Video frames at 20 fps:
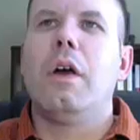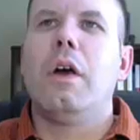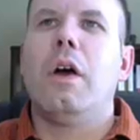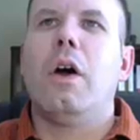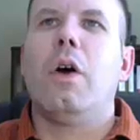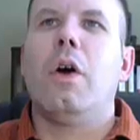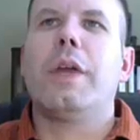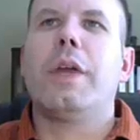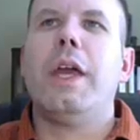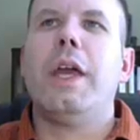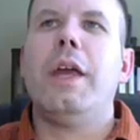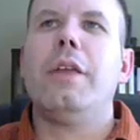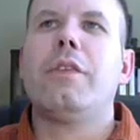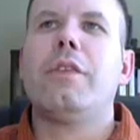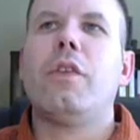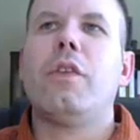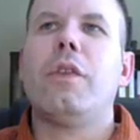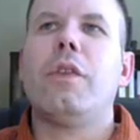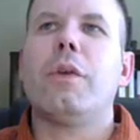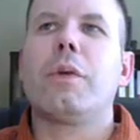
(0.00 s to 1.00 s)
Okay,
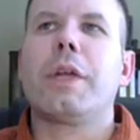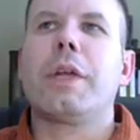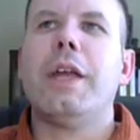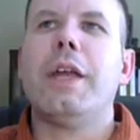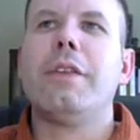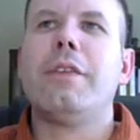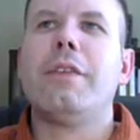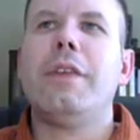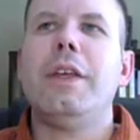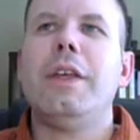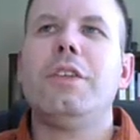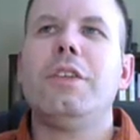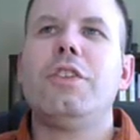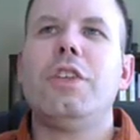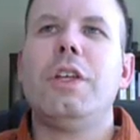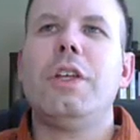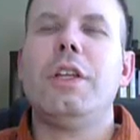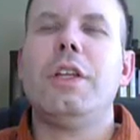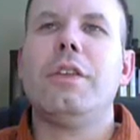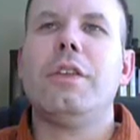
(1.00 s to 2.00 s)
so the Rickettsia
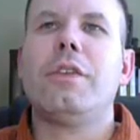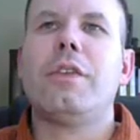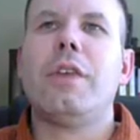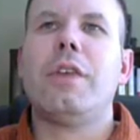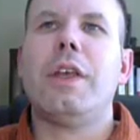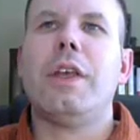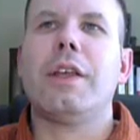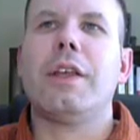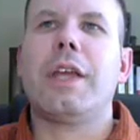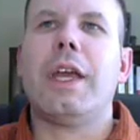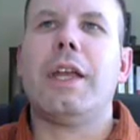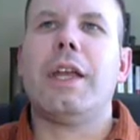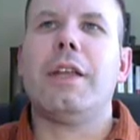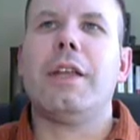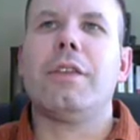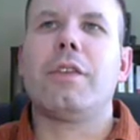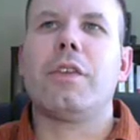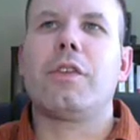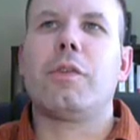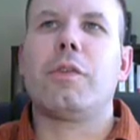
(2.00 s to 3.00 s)
genus, again,
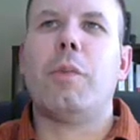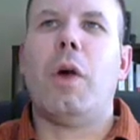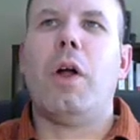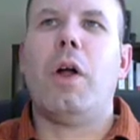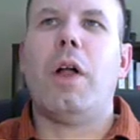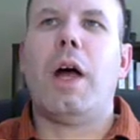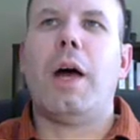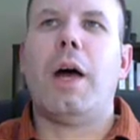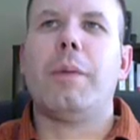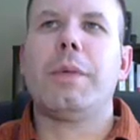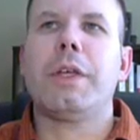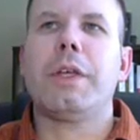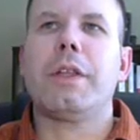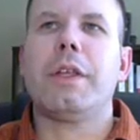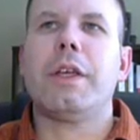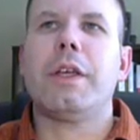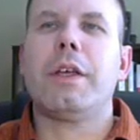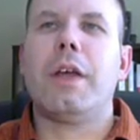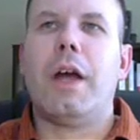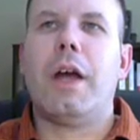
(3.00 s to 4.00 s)
is a small obligate